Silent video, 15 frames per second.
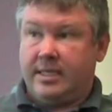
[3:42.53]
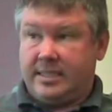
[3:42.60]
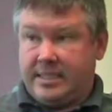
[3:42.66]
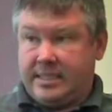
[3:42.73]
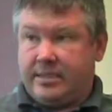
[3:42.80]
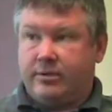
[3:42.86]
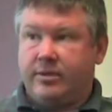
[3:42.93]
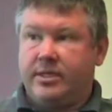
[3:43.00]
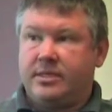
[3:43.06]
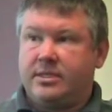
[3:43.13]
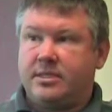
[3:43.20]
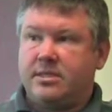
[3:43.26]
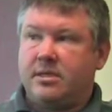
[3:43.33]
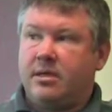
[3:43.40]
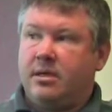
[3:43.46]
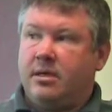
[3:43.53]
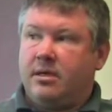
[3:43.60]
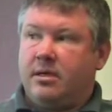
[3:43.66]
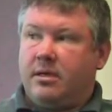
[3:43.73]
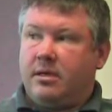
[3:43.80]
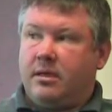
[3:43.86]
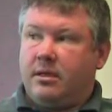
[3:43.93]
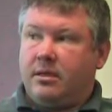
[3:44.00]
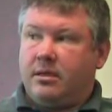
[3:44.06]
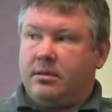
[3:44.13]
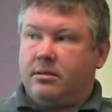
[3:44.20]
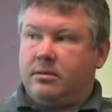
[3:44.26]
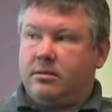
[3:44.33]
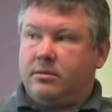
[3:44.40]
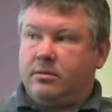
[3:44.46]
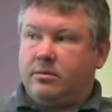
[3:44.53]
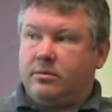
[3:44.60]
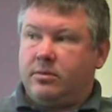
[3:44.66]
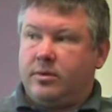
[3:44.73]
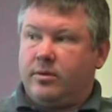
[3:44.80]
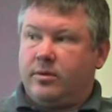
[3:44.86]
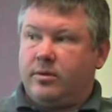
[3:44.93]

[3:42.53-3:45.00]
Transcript: decrease, and we